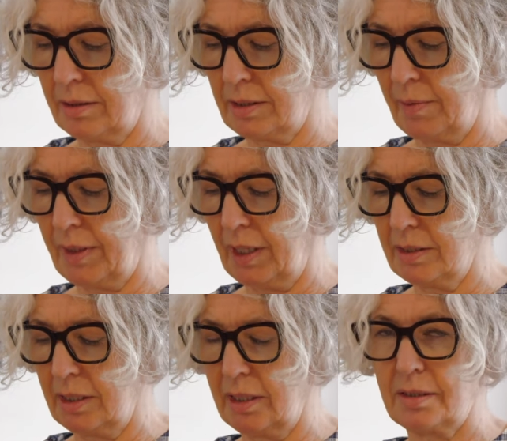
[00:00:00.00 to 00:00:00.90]
some of the
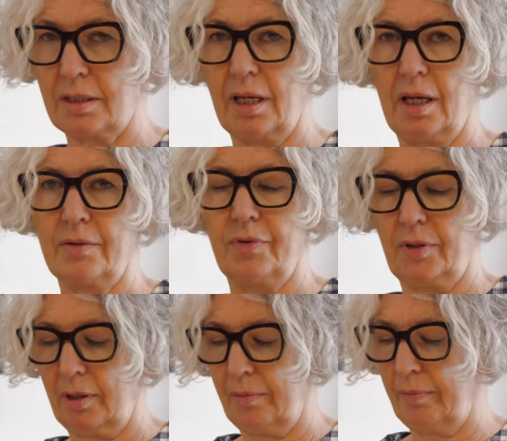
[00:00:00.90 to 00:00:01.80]
ideas that I had for
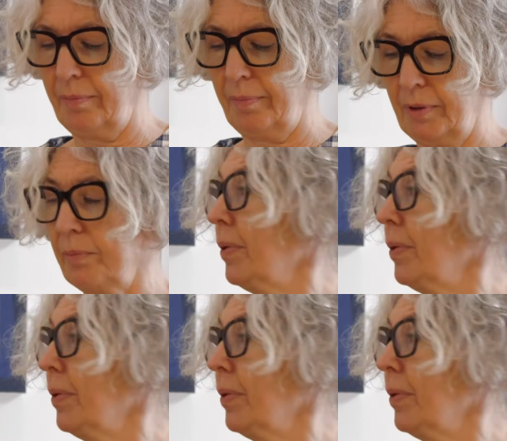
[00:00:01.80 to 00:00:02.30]
the blue